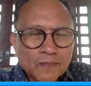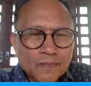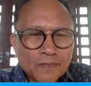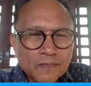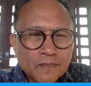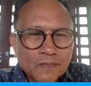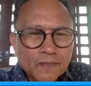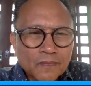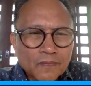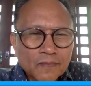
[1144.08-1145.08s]

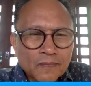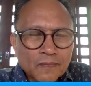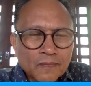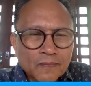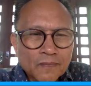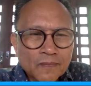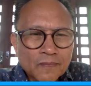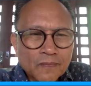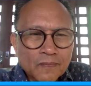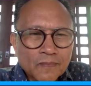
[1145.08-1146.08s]

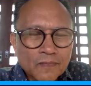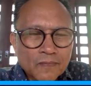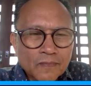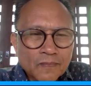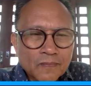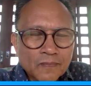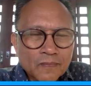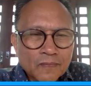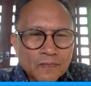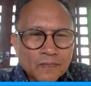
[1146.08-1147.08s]

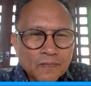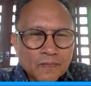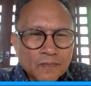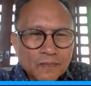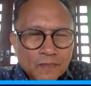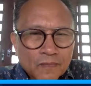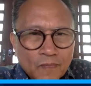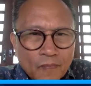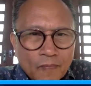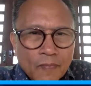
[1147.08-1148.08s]

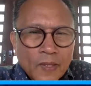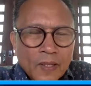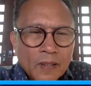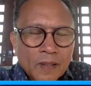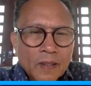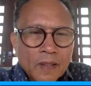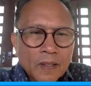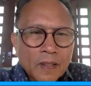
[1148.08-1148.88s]
(not speaking)